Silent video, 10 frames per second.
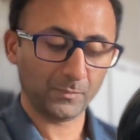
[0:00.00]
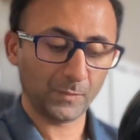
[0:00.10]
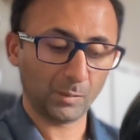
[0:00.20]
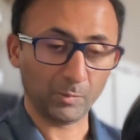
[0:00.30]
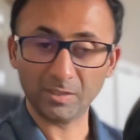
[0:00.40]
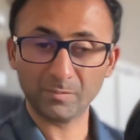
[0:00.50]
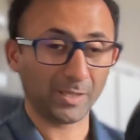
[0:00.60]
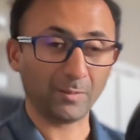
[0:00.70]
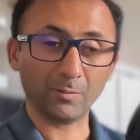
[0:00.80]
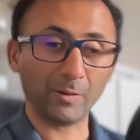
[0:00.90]
We just
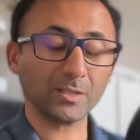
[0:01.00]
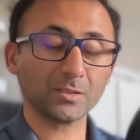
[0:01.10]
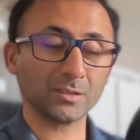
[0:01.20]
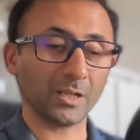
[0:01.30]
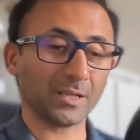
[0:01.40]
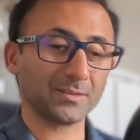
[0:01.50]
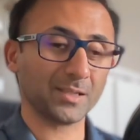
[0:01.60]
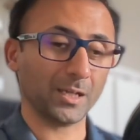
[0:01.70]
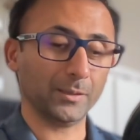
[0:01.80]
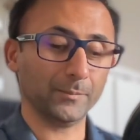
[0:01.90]
became the reg the next
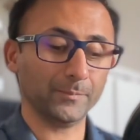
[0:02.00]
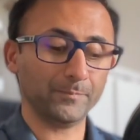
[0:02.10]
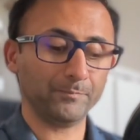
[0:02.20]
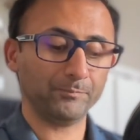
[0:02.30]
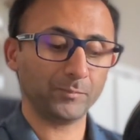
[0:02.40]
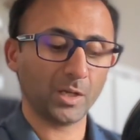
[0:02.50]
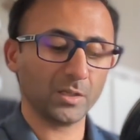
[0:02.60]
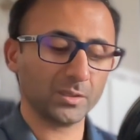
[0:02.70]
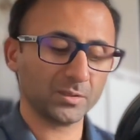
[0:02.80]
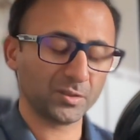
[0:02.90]
day.
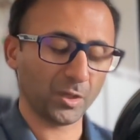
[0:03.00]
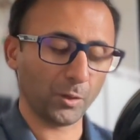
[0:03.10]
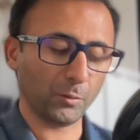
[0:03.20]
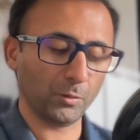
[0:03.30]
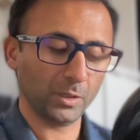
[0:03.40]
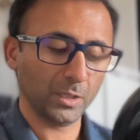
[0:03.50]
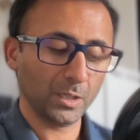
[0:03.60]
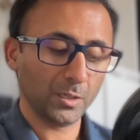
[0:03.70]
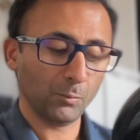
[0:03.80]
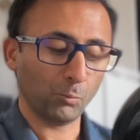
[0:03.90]
So
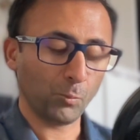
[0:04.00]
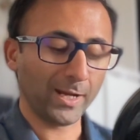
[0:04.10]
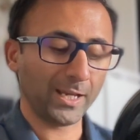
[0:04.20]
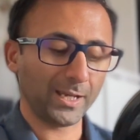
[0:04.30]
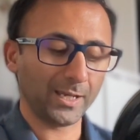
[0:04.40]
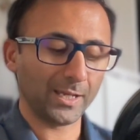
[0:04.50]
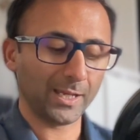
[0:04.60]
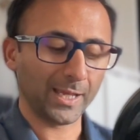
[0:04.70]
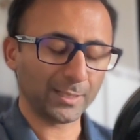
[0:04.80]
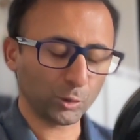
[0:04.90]
when
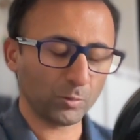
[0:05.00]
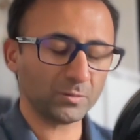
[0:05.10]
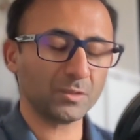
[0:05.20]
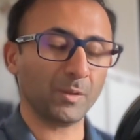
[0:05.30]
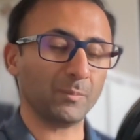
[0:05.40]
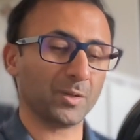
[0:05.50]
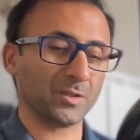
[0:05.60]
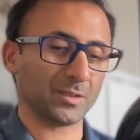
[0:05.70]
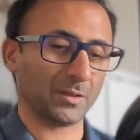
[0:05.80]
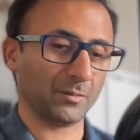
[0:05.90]
it dawned to me,
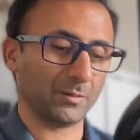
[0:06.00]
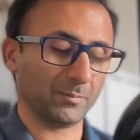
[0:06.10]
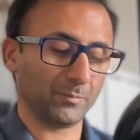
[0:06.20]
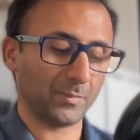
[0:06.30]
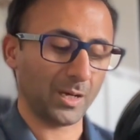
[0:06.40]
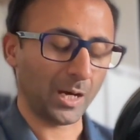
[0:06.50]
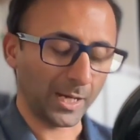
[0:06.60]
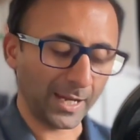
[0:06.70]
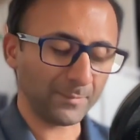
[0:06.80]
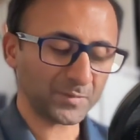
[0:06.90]
because I
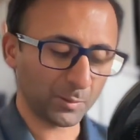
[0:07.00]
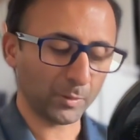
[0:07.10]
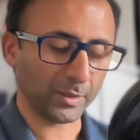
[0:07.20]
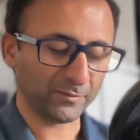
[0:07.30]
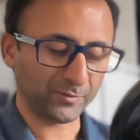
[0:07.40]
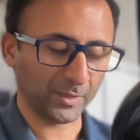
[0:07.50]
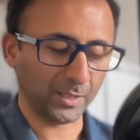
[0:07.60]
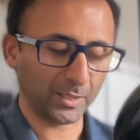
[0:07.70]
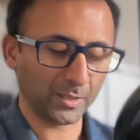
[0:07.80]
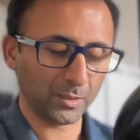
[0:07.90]
am someone, I
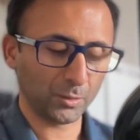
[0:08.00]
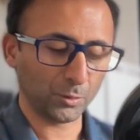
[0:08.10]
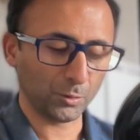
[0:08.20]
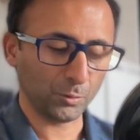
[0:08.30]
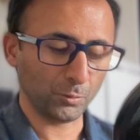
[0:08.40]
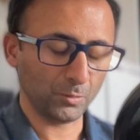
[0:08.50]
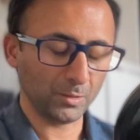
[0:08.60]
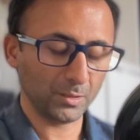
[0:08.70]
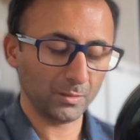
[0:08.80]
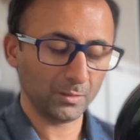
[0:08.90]
think, who
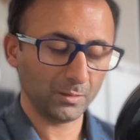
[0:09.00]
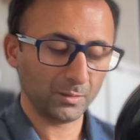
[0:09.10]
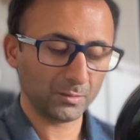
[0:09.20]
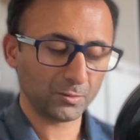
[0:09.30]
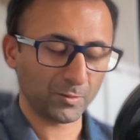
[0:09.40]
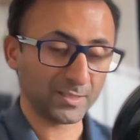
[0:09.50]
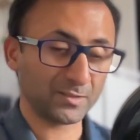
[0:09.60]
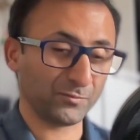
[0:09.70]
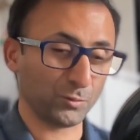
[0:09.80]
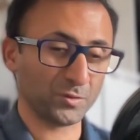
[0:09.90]
tries to
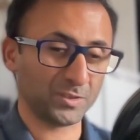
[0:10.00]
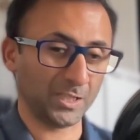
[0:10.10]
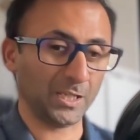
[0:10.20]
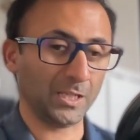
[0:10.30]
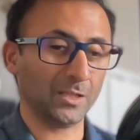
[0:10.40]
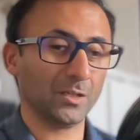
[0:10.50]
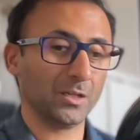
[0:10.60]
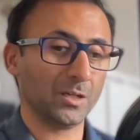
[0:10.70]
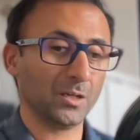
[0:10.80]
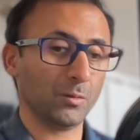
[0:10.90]
foresee
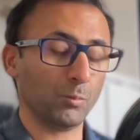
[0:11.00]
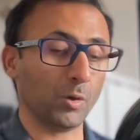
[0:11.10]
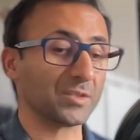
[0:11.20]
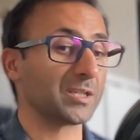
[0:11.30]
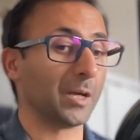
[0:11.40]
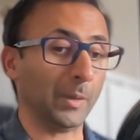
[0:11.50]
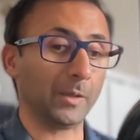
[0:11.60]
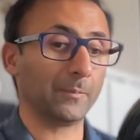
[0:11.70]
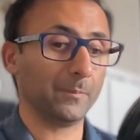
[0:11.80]
what's coming.